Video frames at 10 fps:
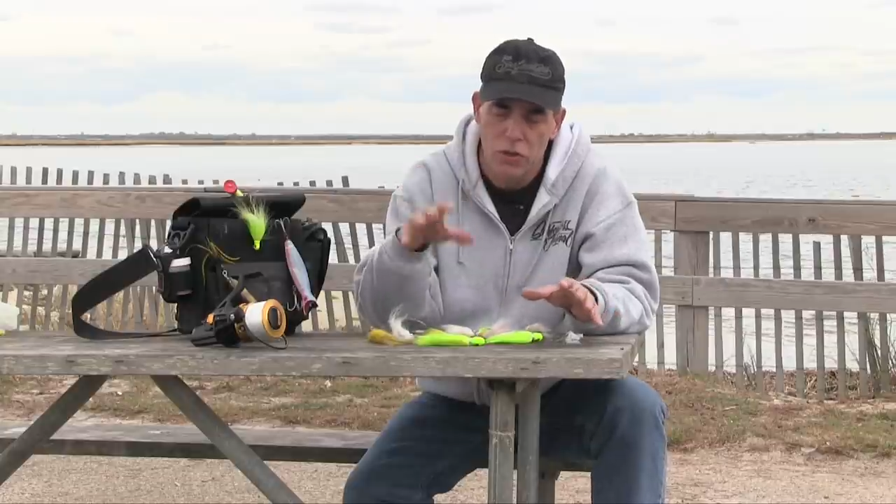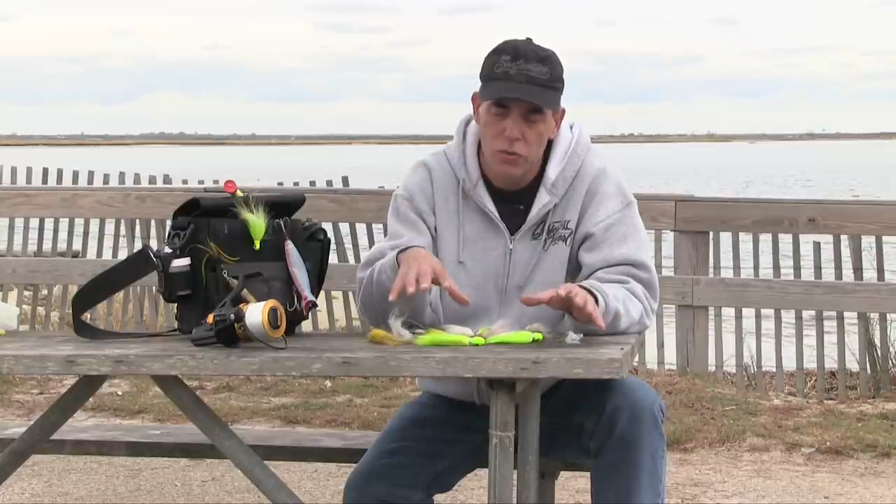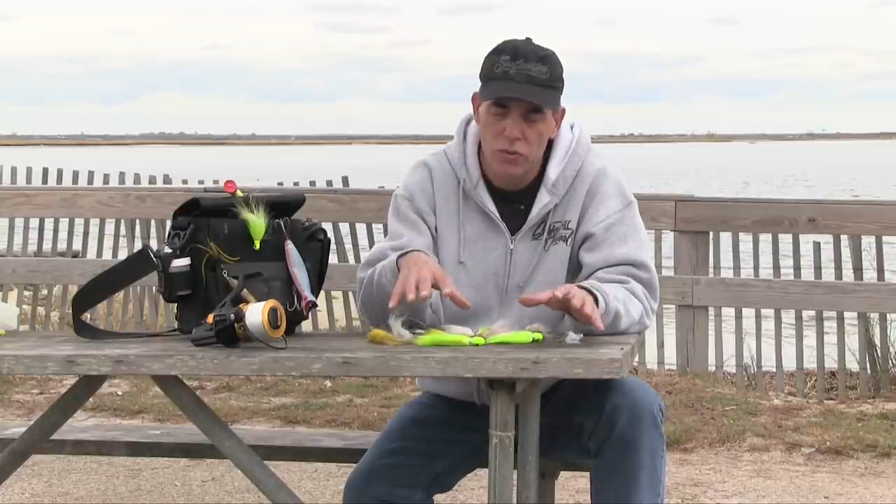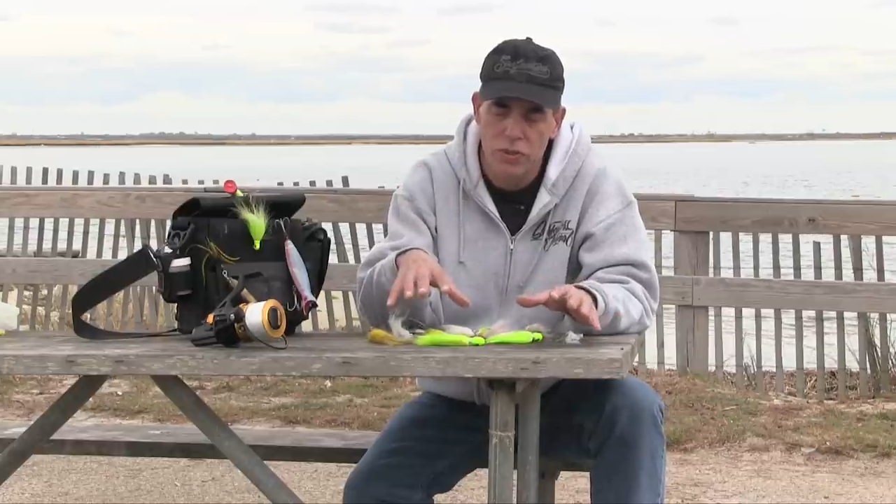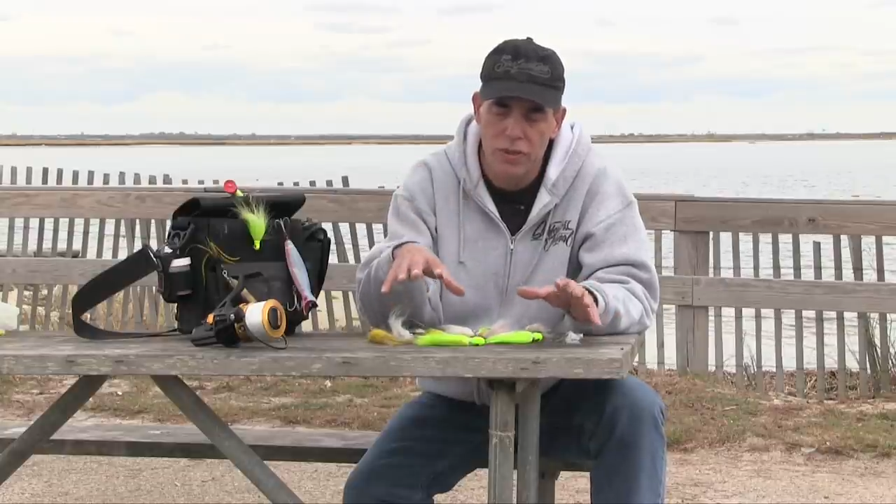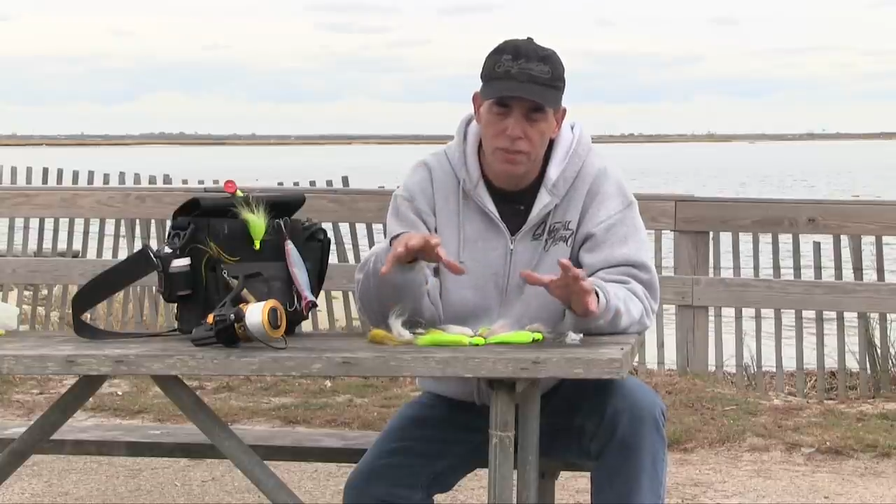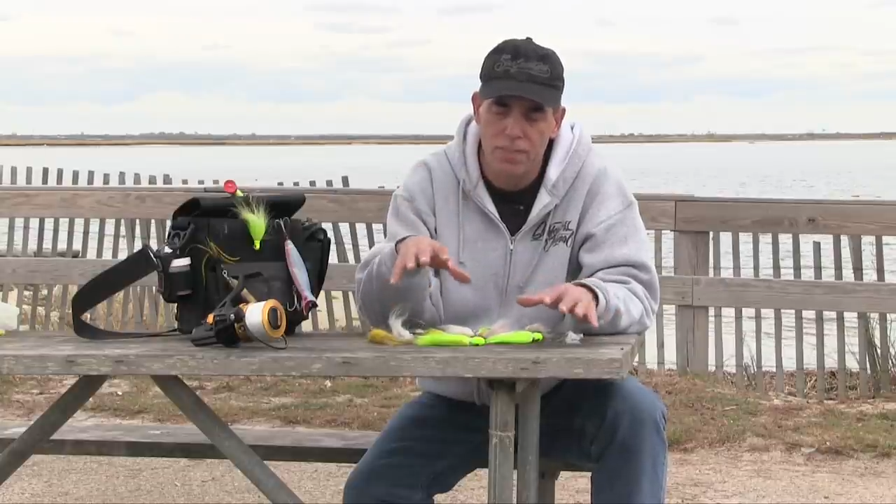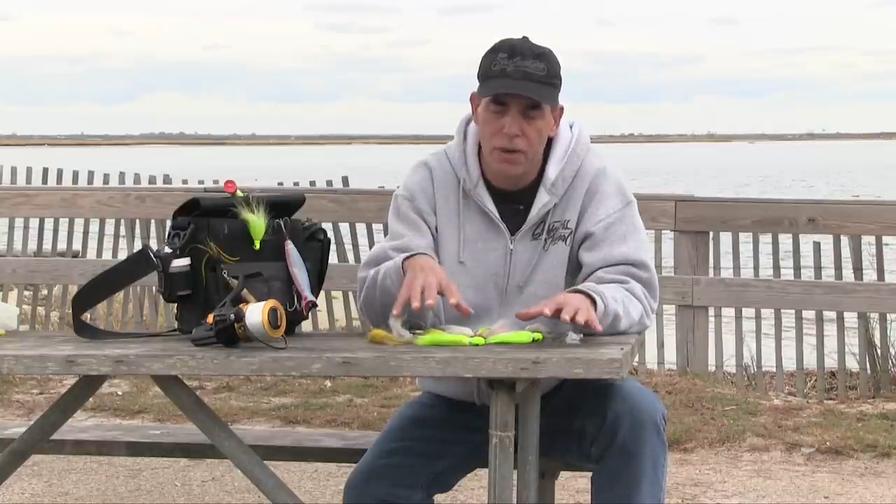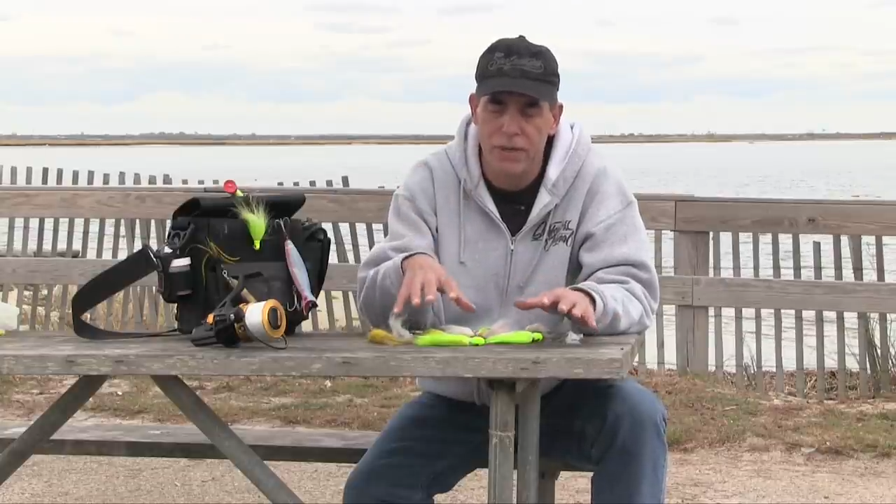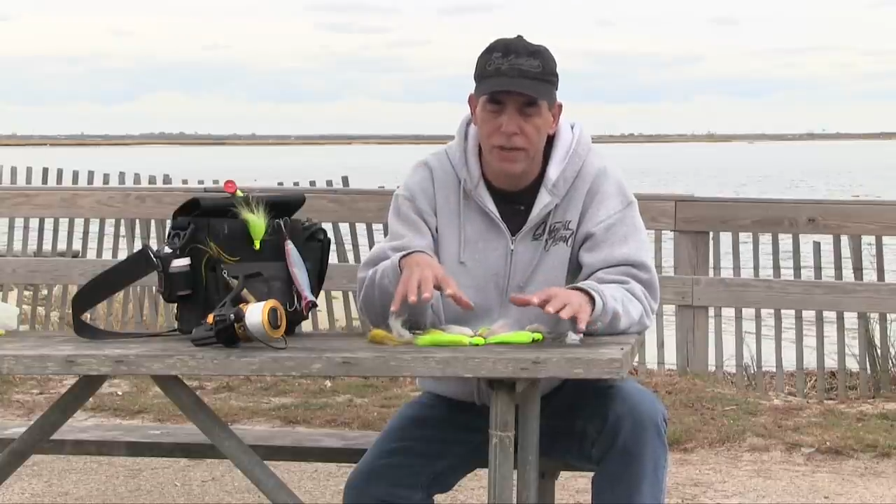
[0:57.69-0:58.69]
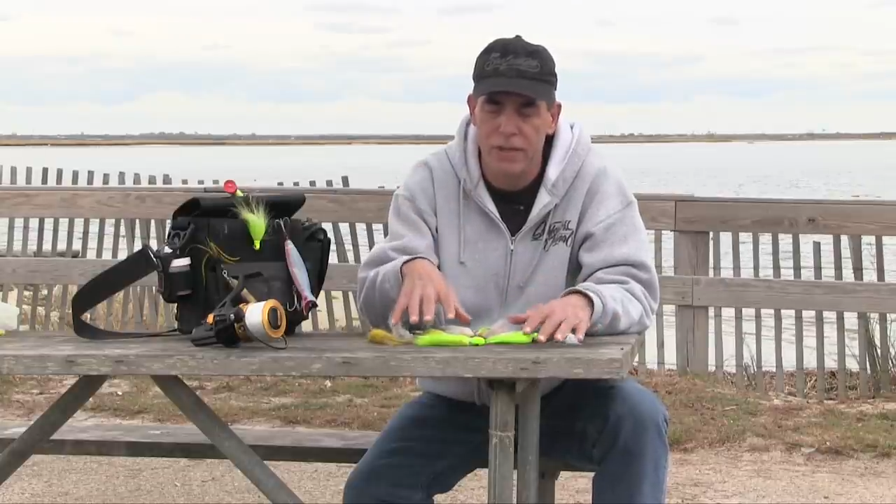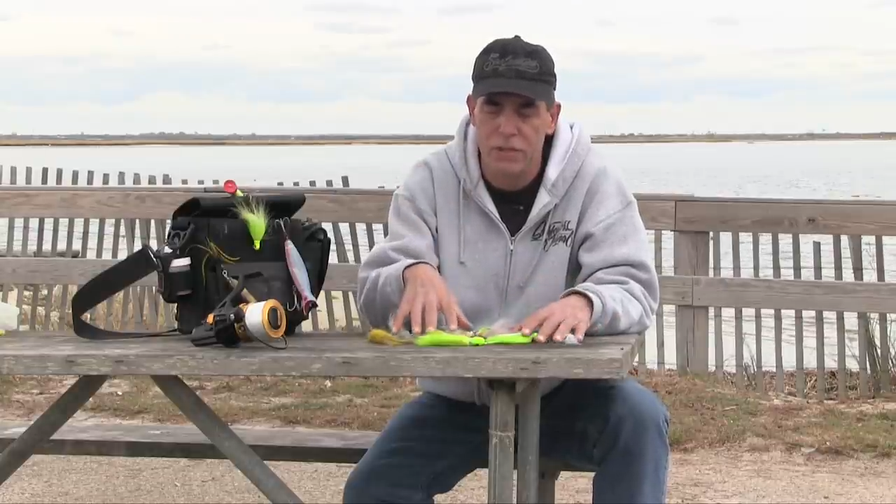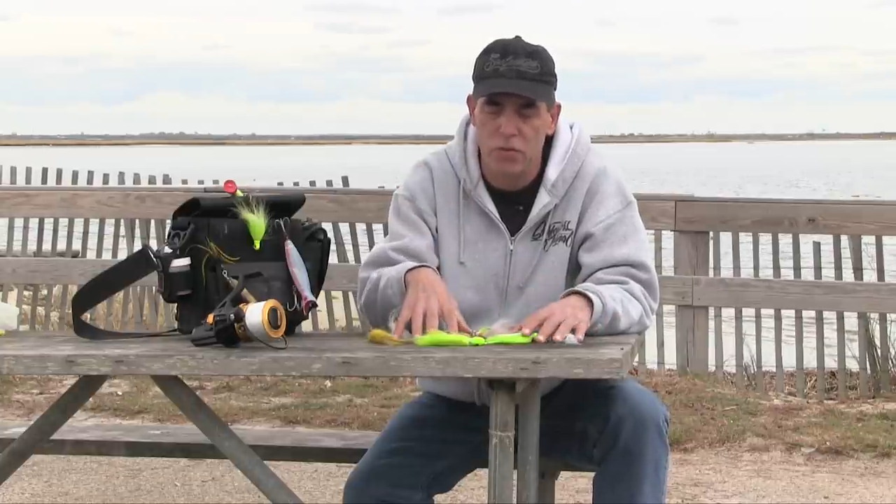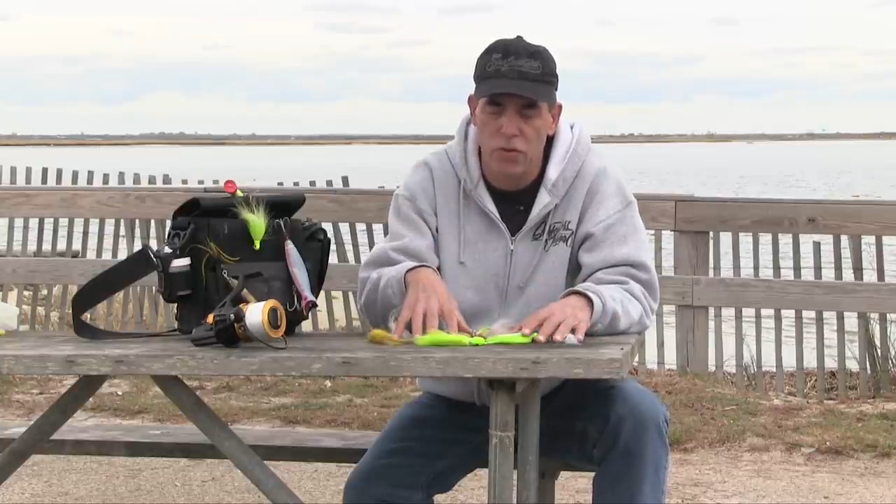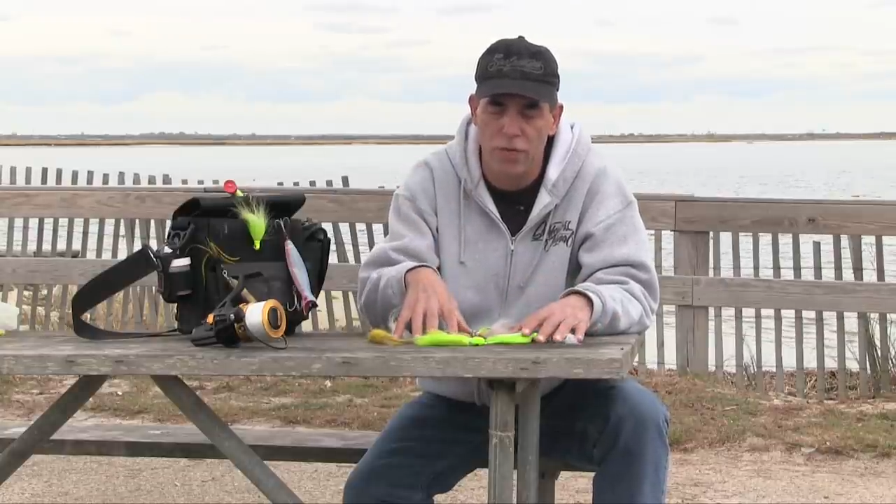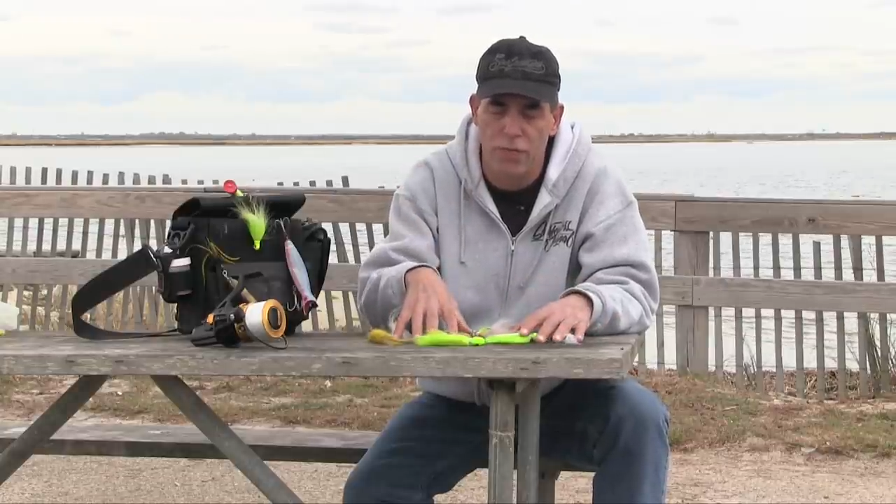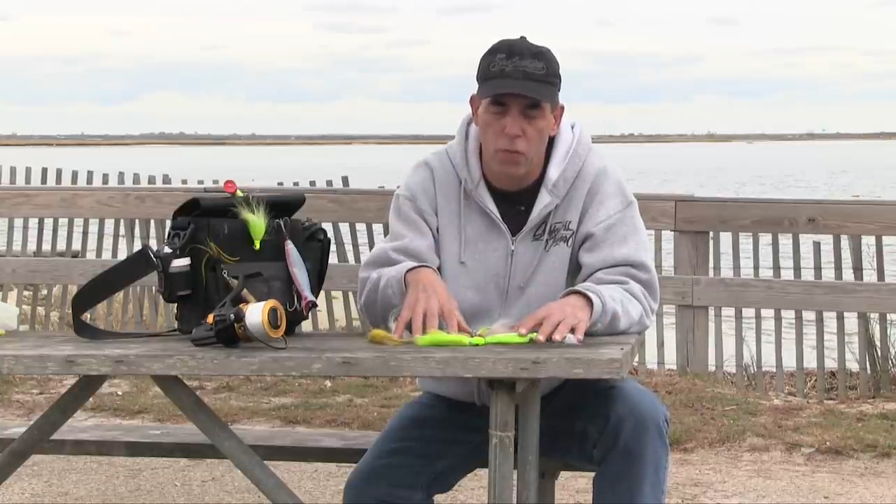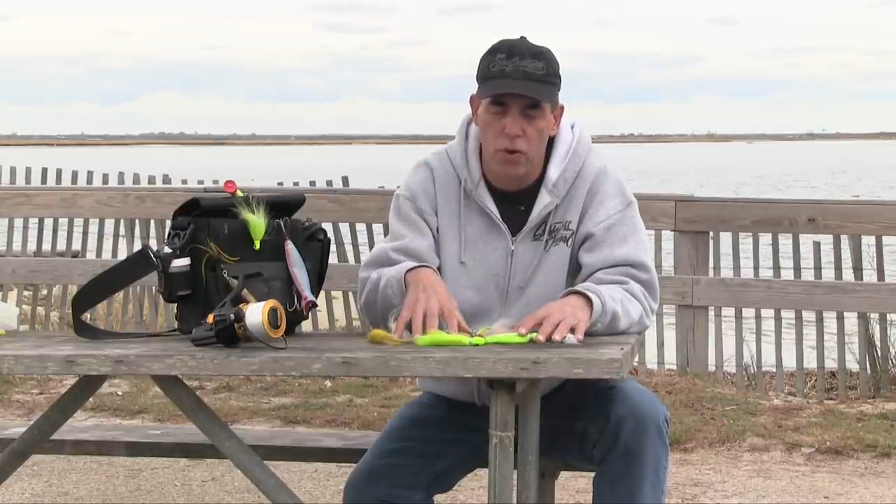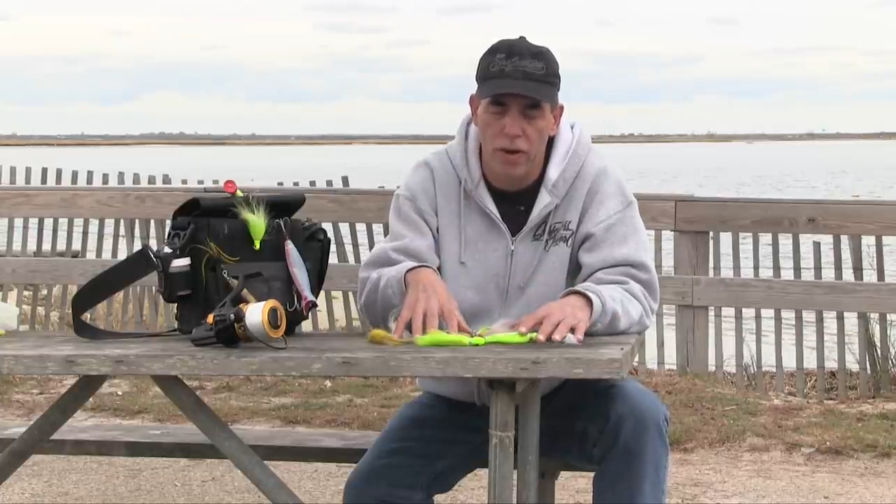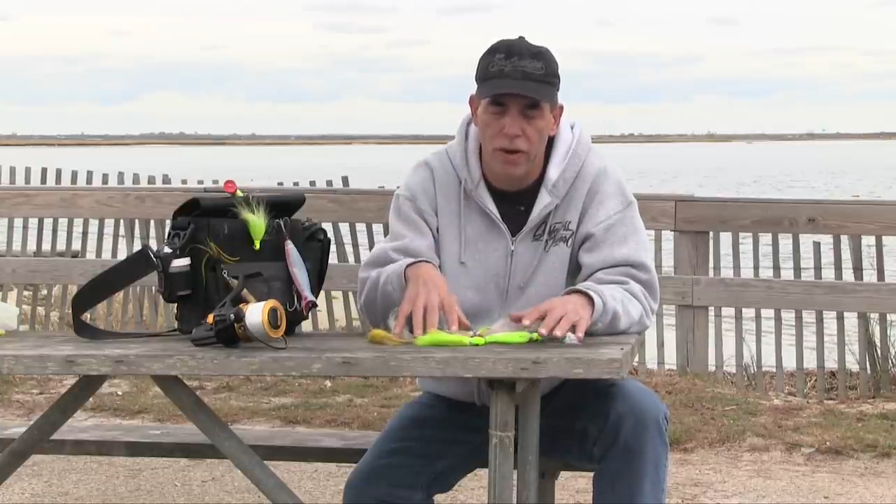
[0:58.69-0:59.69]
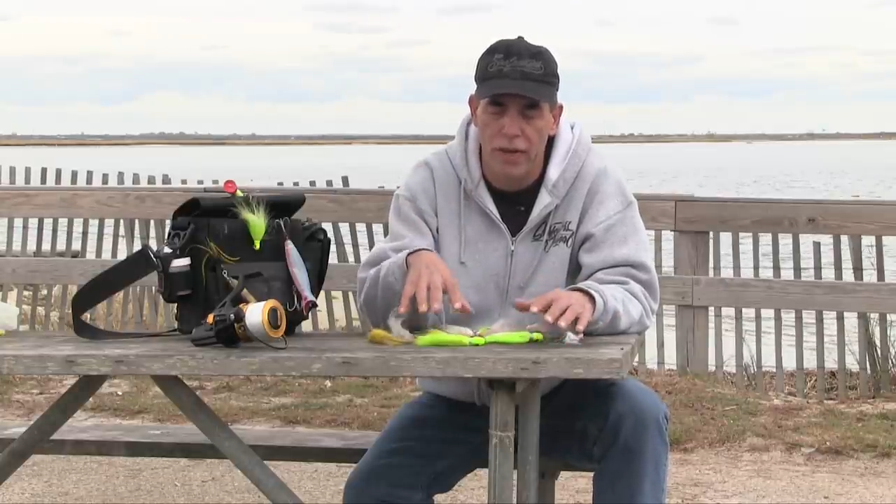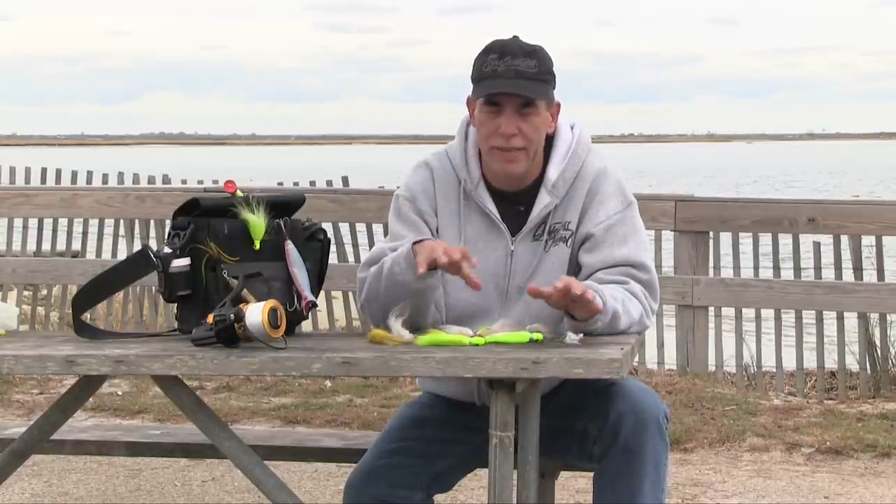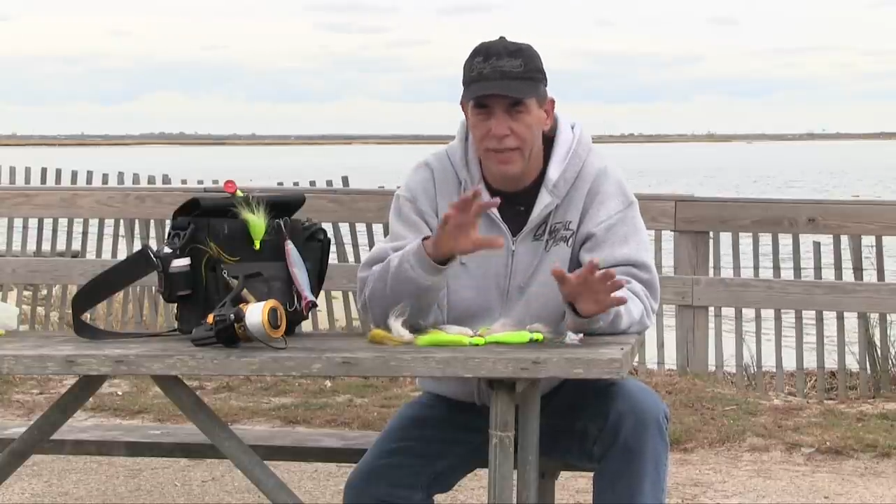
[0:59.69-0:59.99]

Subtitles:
using bucktails in rough water,